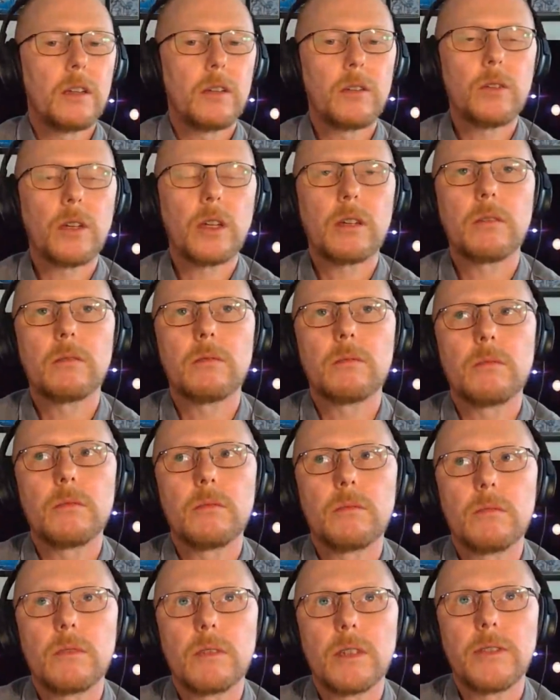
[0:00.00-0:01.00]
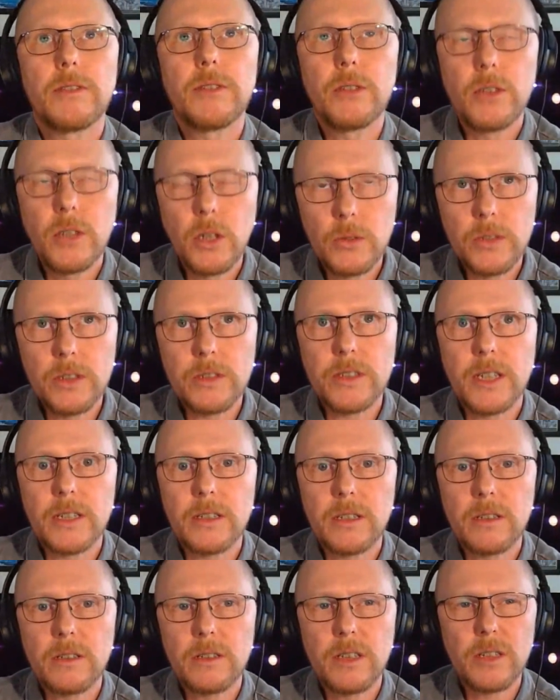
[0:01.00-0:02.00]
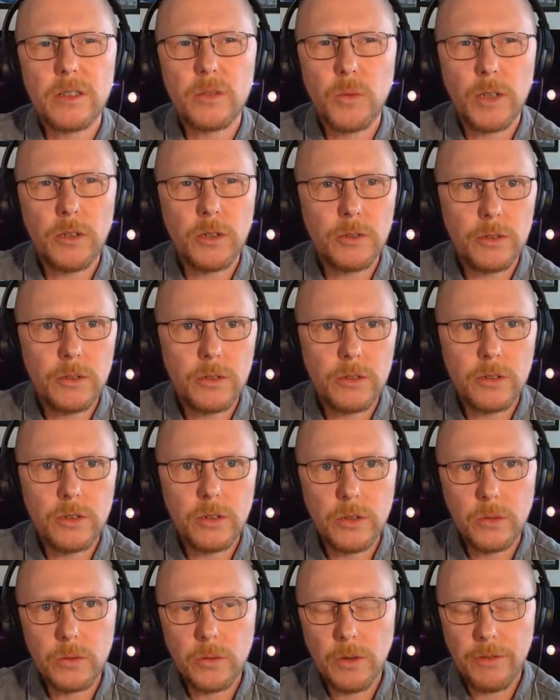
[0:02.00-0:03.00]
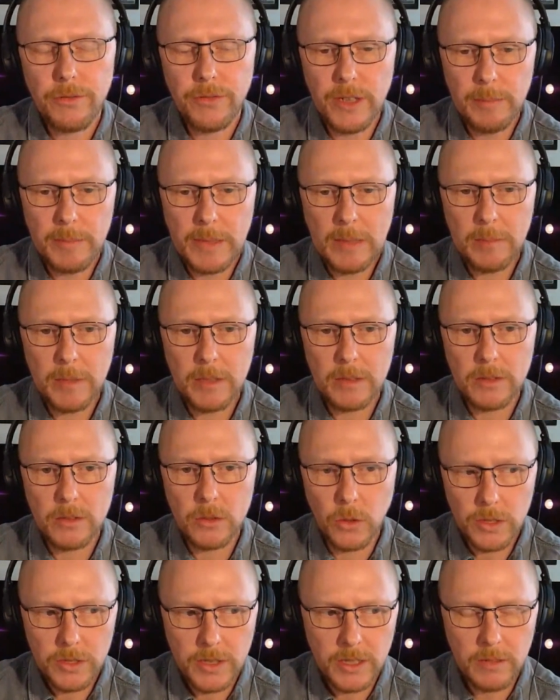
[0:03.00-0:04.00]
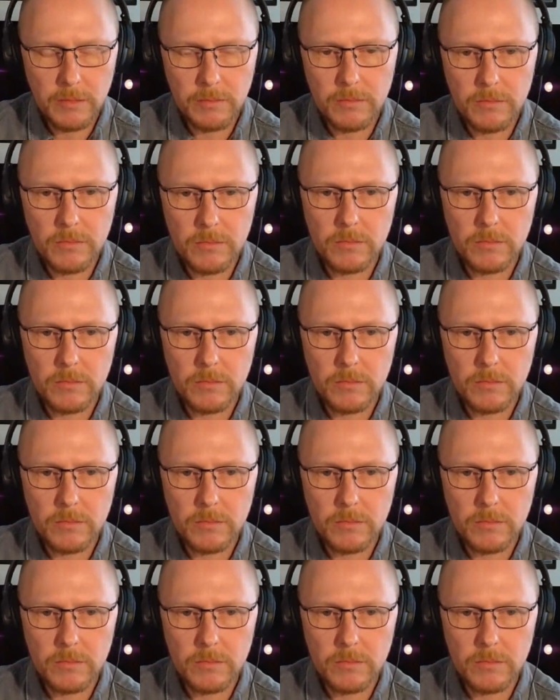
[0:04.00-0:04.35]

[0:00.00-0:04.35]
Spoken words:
you can, if you notice that it's just one or two or three people talking,